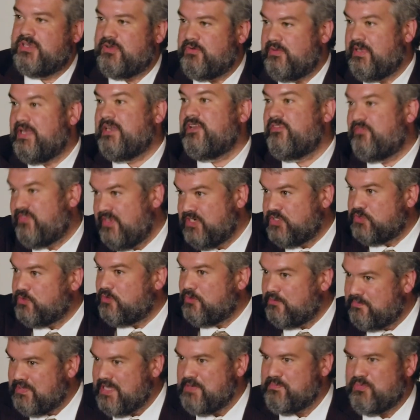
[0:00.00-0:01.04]

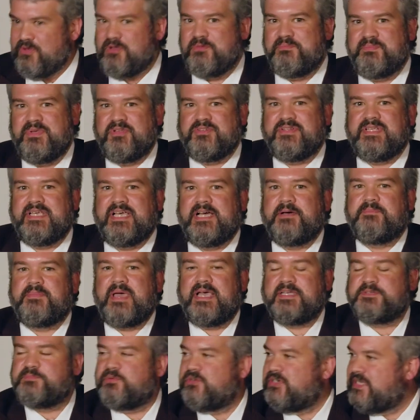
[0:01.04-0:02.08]
individual people building up
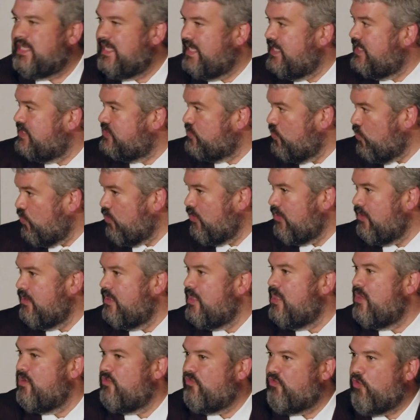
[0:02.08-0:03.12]
expertise, or
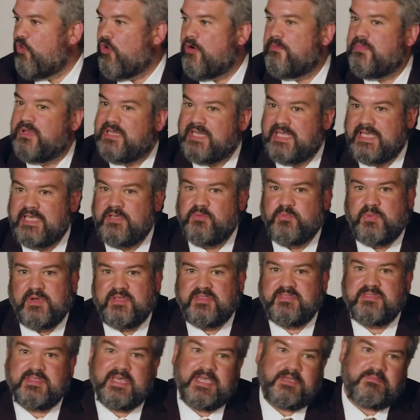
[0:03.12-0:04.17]
formally
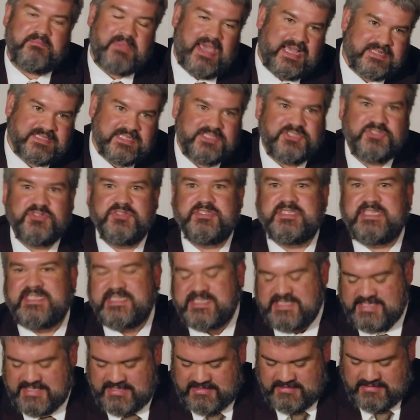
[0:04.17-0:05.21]
with like
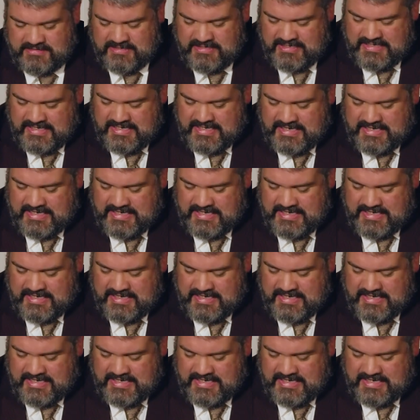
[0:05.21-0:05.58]
Massachusetts and